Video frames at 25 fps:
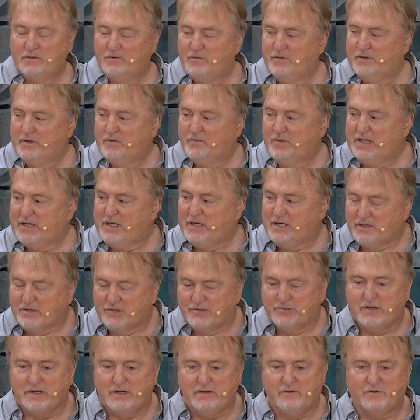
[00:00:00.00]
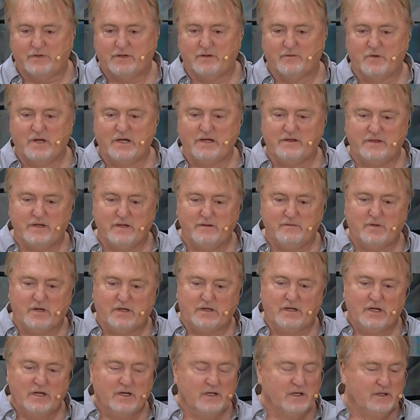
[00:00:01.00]
We didn't drink with them or anything,
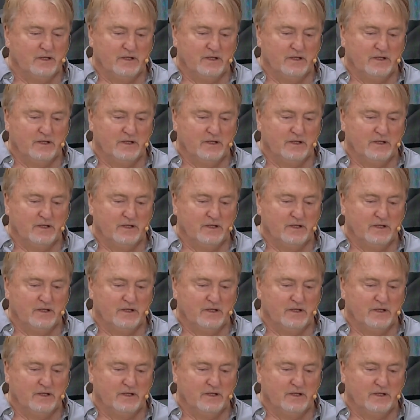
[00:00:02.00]
but,